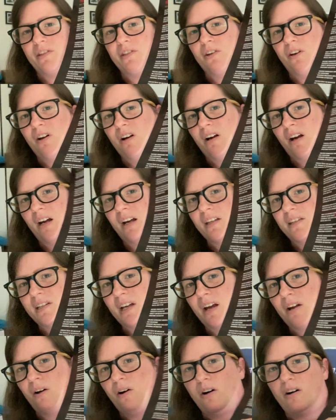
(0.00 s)
song. It's
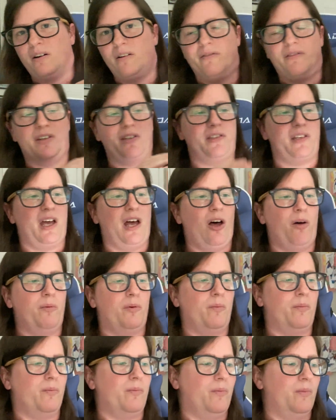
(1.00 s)
got all this
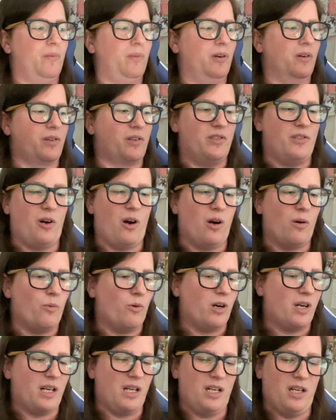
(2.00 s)
album or this
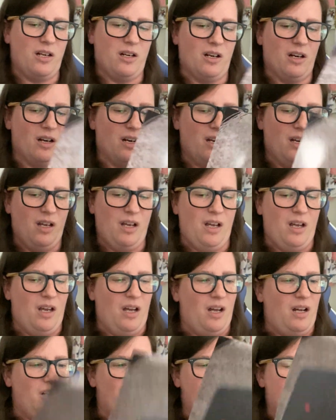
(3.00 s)
artwork in here.
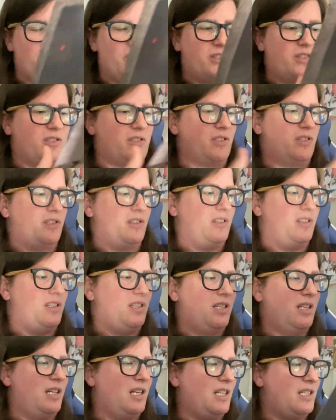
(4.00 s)
Just,
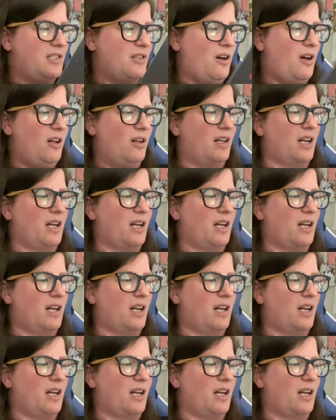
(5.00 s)
it's all